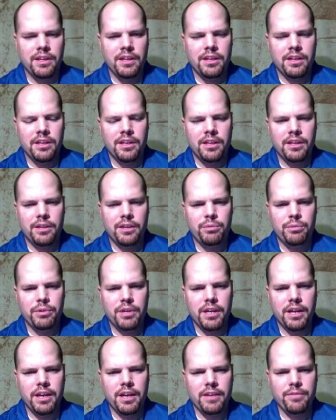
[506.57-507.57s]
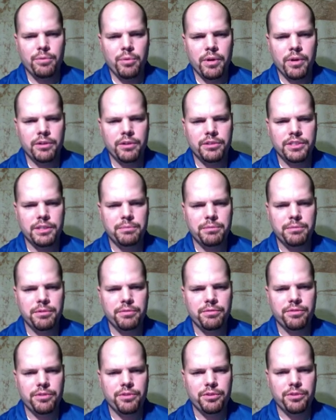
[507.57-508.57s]
And we have y-intercept
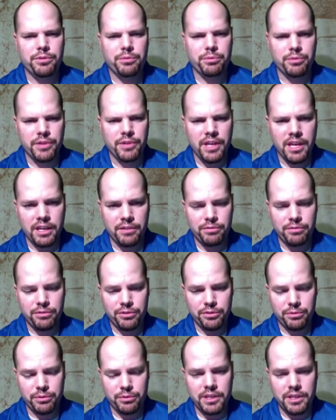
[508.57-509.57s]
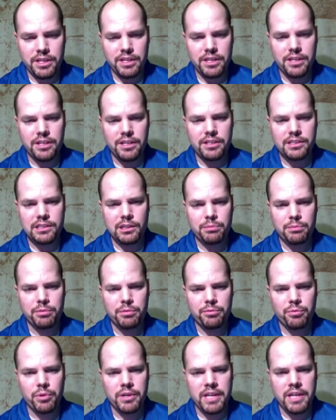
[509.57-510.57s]
of negative 3, slope of
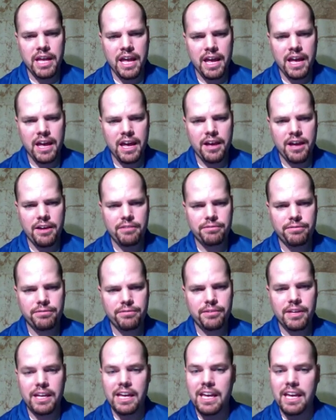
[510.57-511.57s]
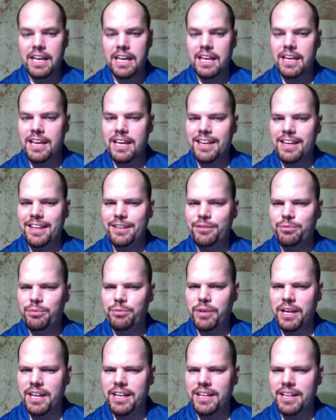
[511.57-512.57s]
1/2, and we
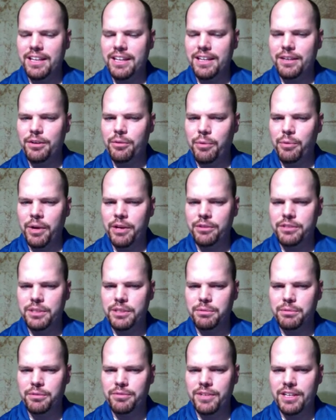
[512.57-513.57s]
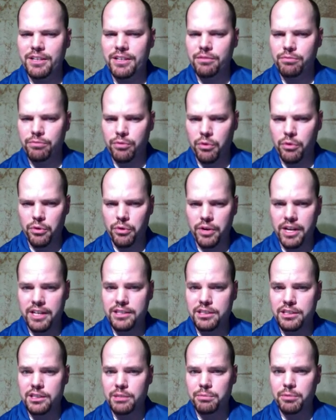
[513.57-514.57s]
had a y-intercept of negative 4 and a
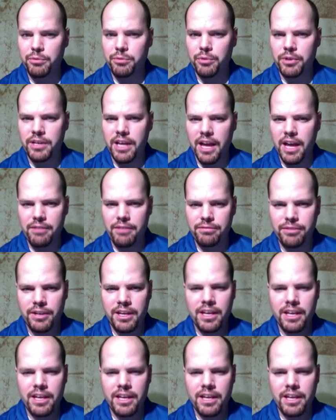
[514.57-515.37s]
slope of 1/2.